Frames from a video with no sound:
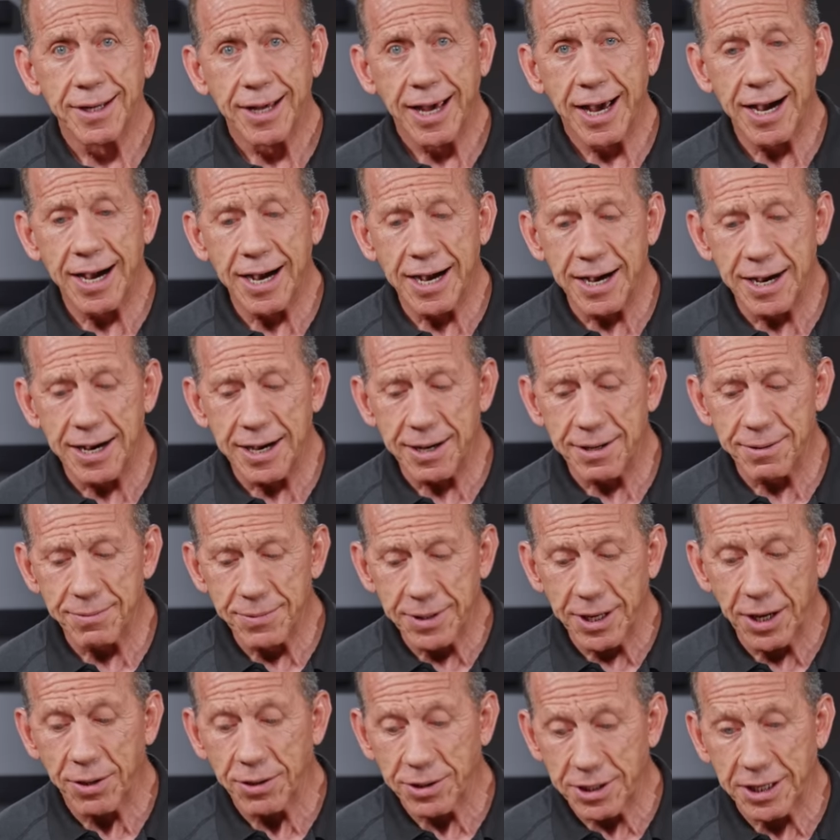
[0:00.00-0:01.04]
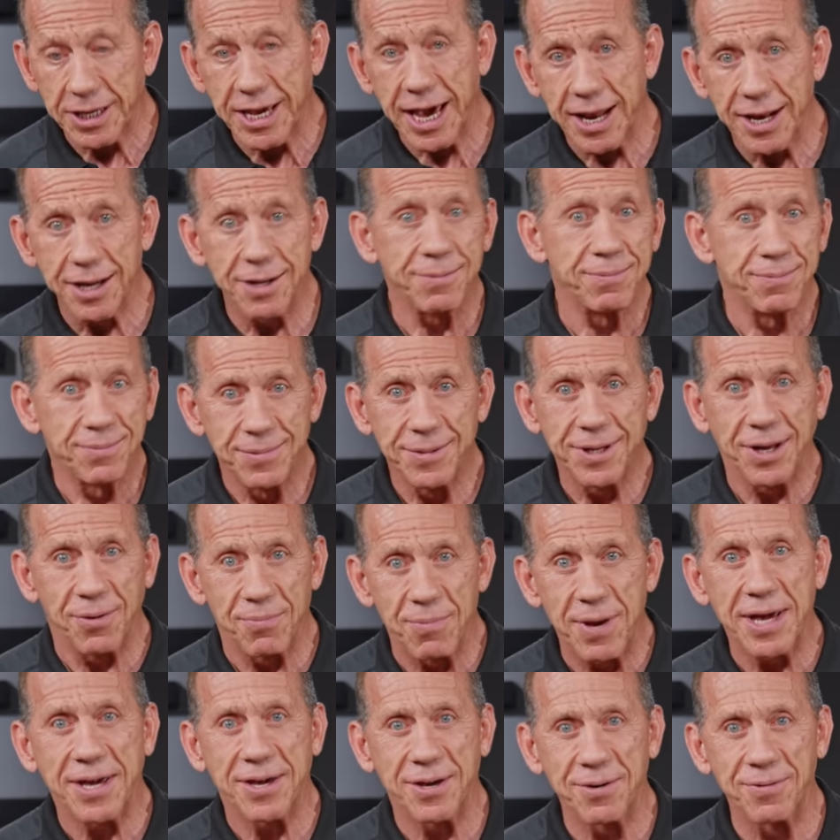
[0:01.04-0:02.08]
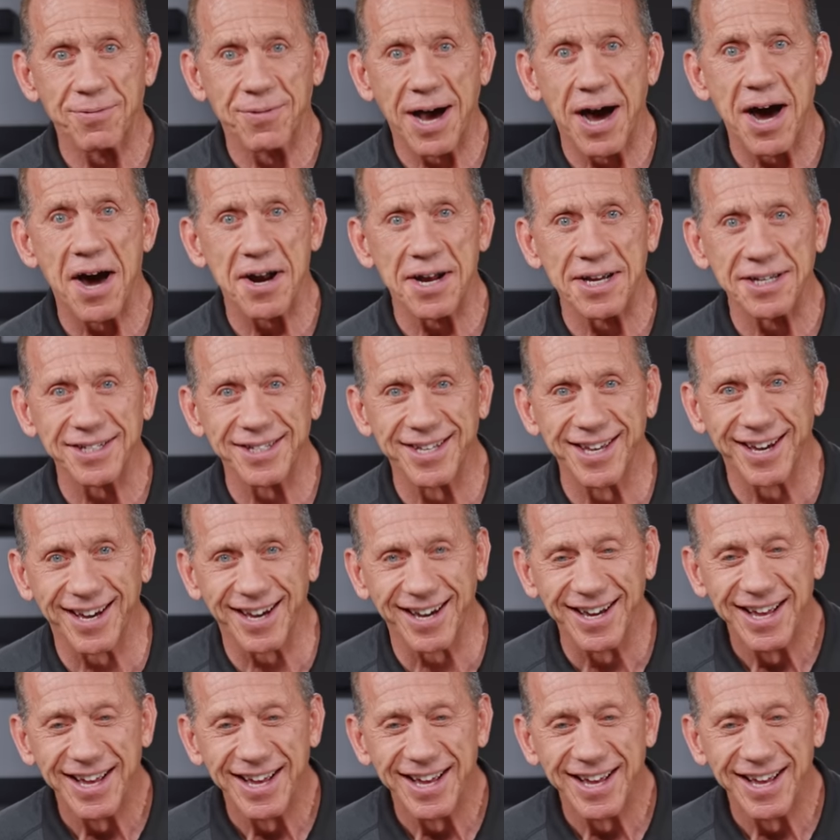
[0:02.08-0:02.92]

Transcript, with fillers: Uh, you know, to kind of, you know, make you honest.